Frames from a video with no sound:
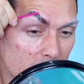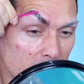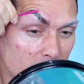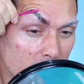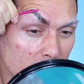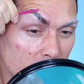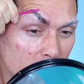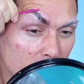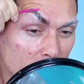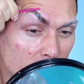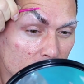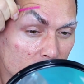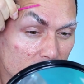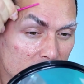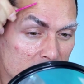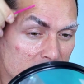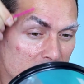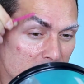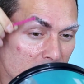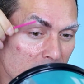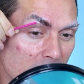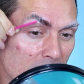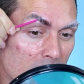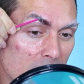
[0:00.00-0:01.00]
into the
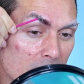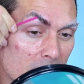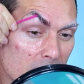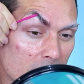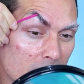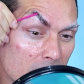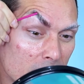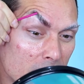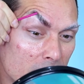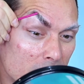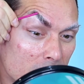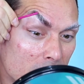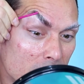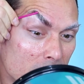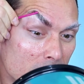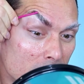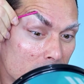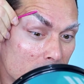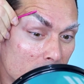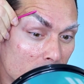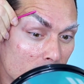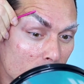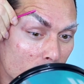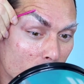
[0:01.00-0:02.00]
skin
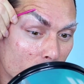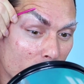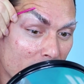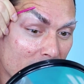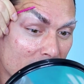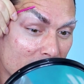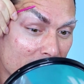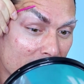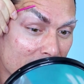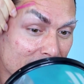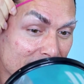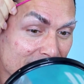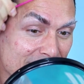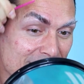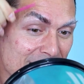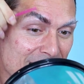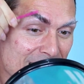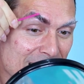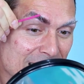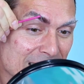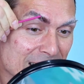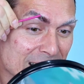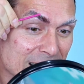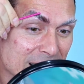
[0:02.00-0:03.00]
to create like
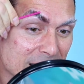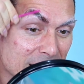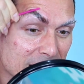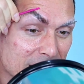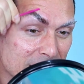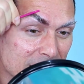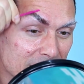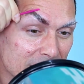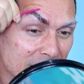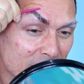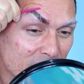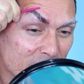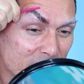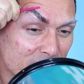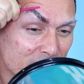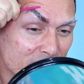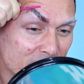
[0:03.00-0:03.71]
nice and